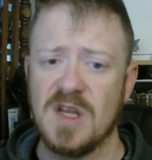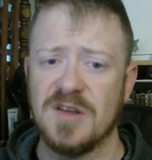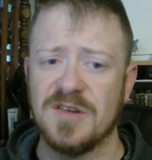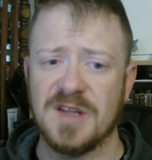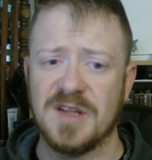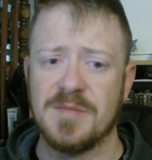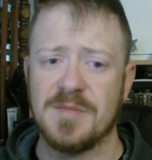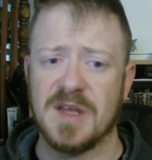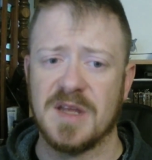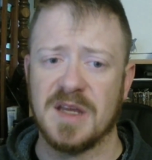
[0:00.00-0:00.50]

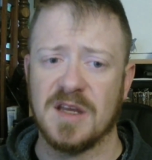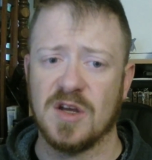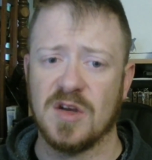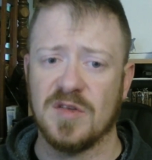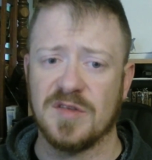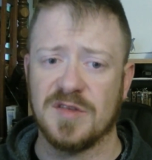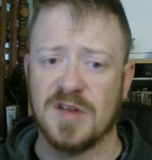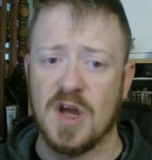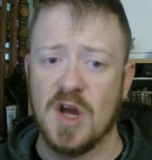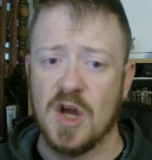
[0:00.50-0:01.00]
Same thing
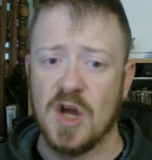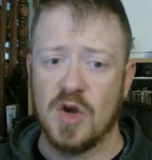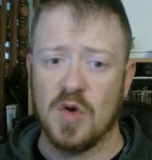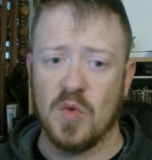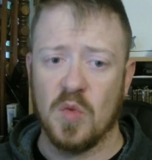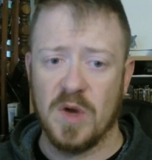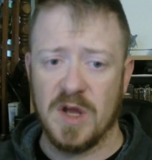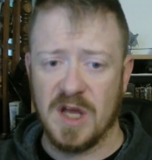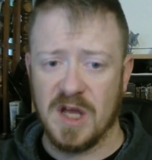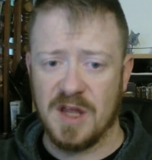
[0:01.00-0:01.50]
goes
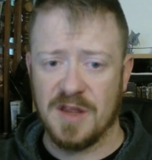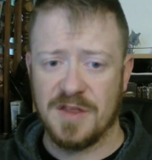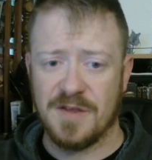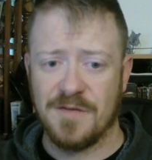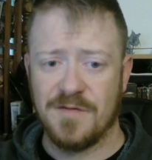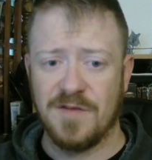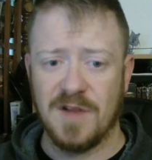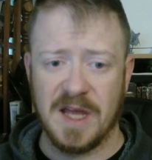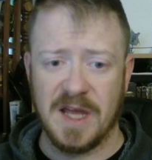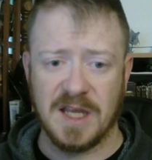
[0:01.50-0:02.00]
with
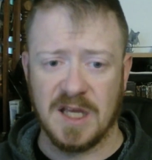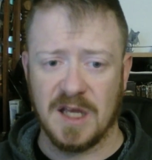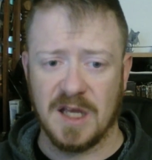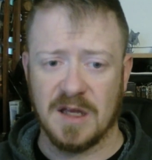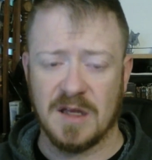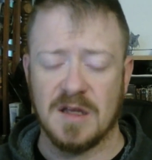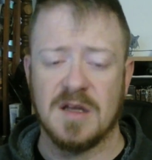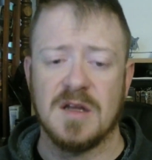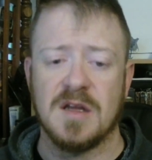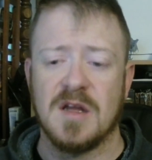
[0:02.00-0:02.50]
flanking.
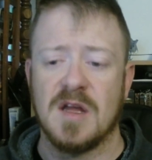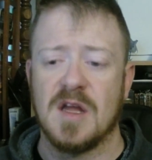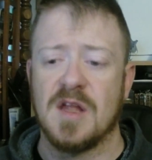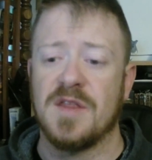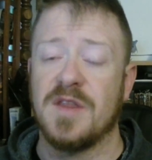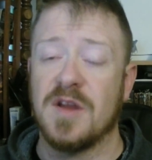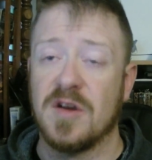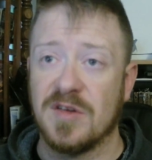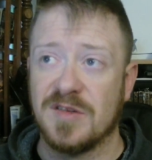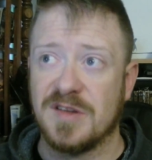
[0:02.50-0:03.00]

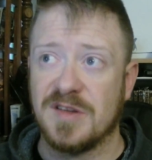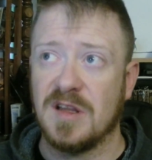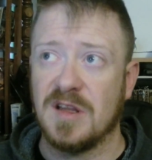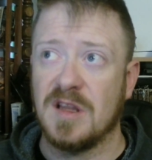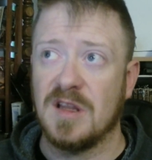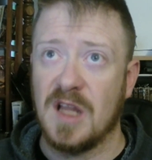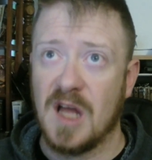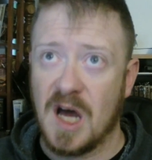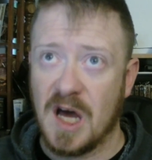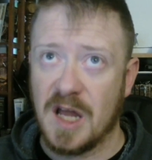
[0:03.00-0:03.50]
There's a
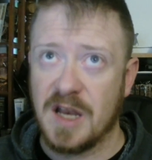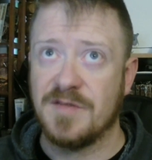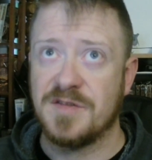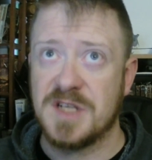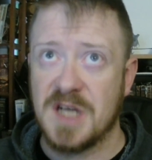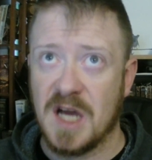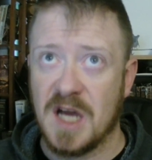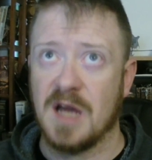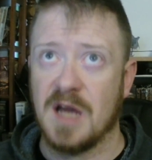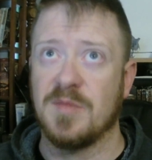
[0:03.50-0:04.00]
lot of
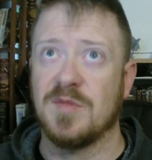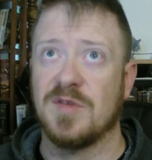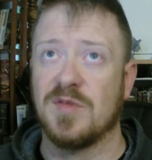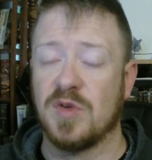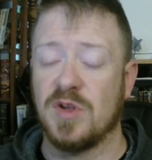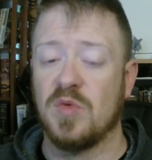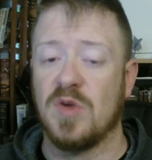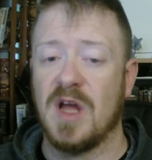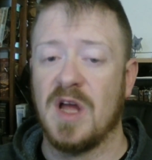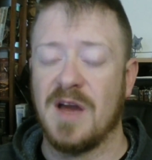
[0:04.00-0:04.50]
times where
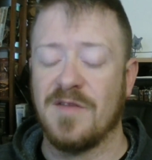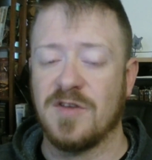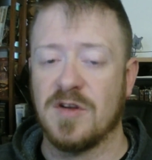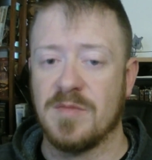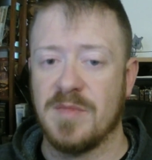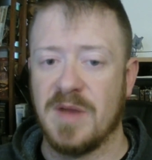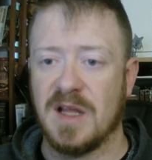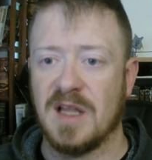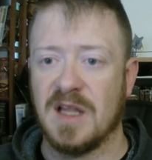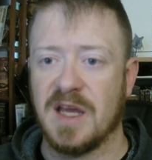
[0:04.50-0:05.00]
you will have your
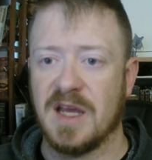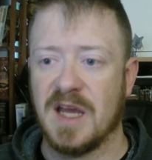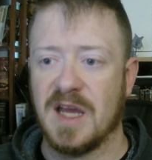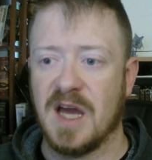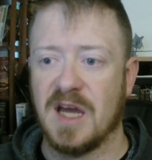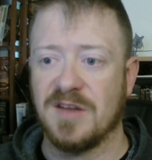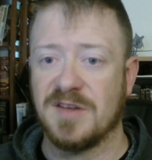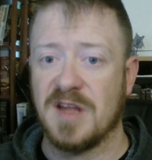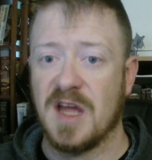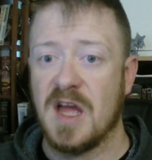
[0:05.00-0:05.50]
melee
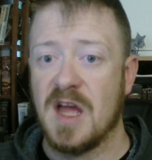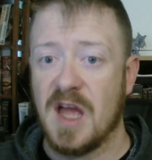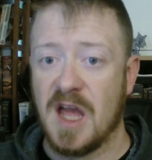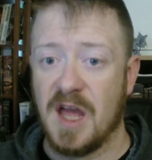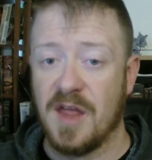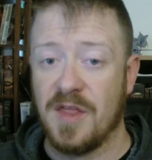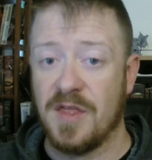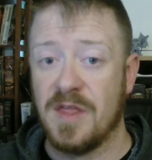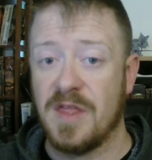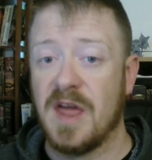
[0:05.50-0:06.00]
guys
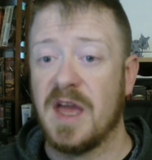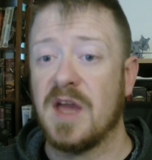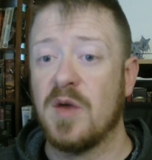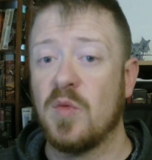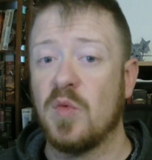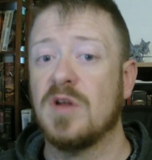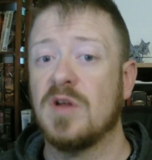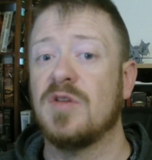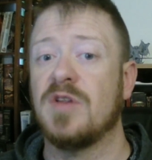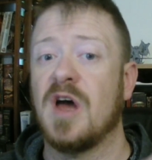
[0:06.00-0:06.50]
and they
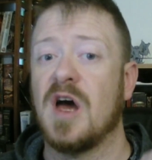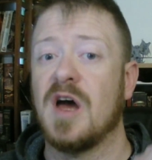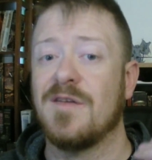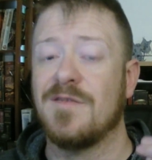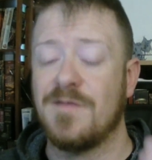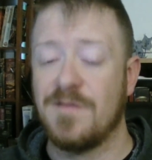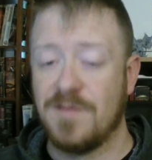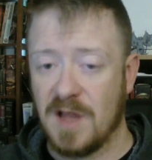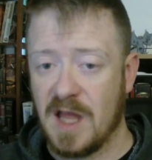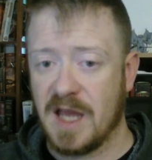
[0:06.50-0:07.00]
will not
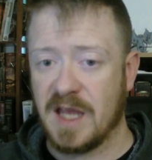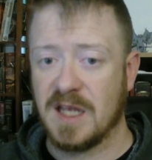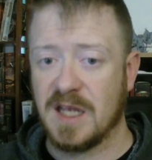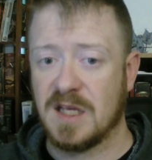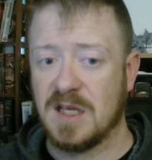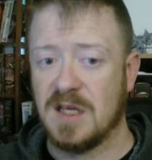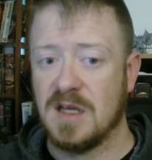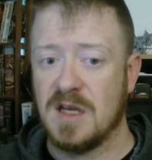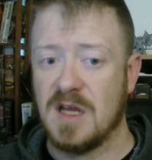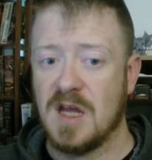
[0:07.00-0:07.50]

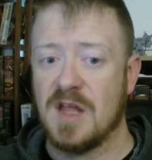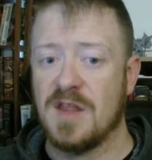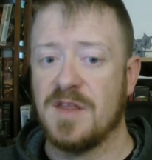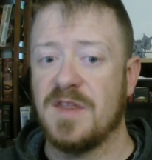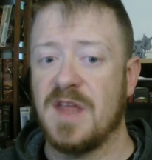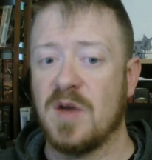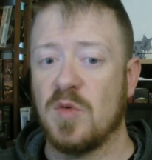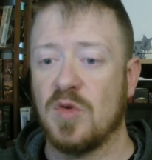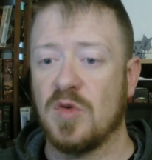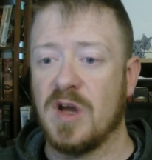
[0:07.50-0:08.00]
flank.
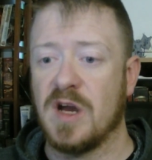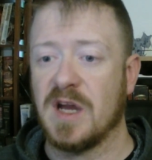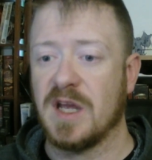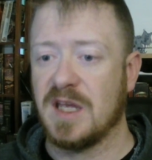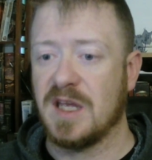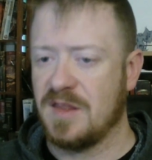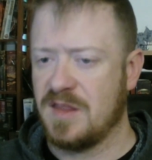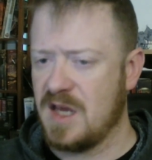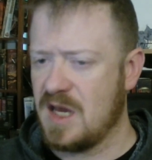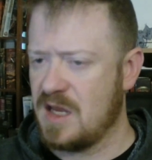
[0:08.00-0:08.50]
They will not
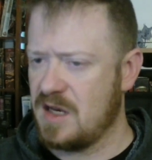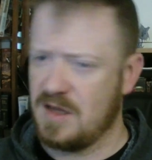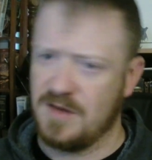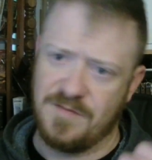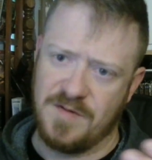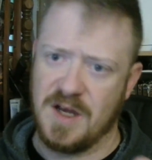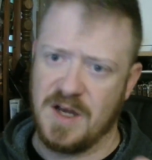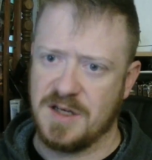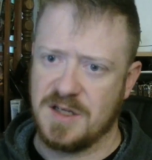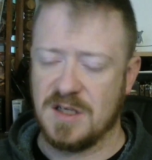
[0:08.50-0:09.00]
get that
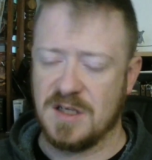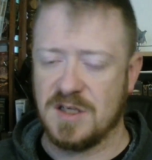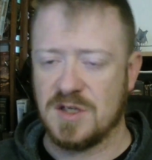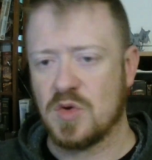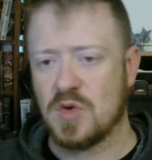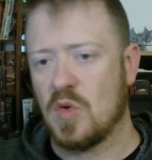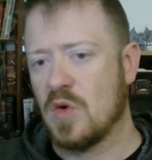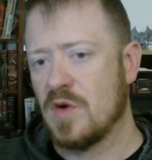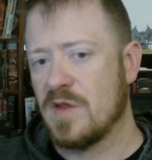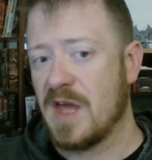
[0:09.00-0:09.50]
advantage
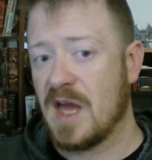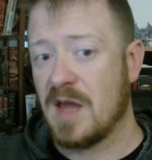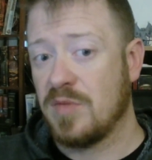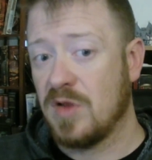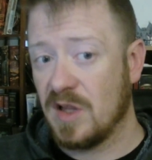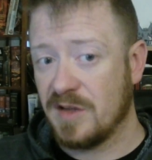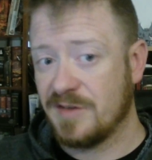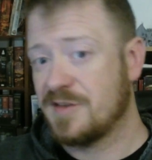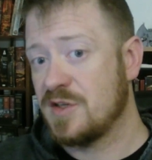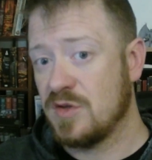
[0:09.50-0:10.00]
or that
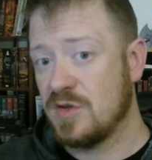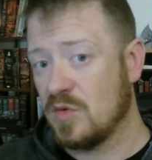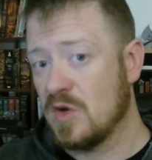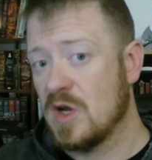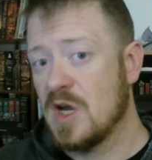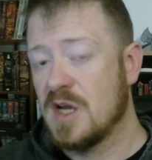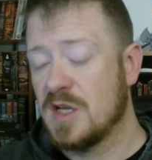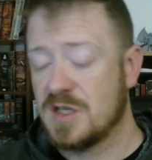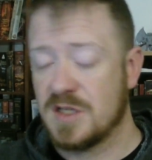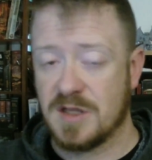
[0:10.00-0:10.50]
+2
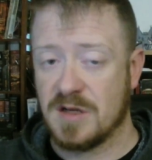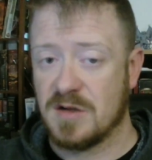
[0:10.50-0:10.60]
to their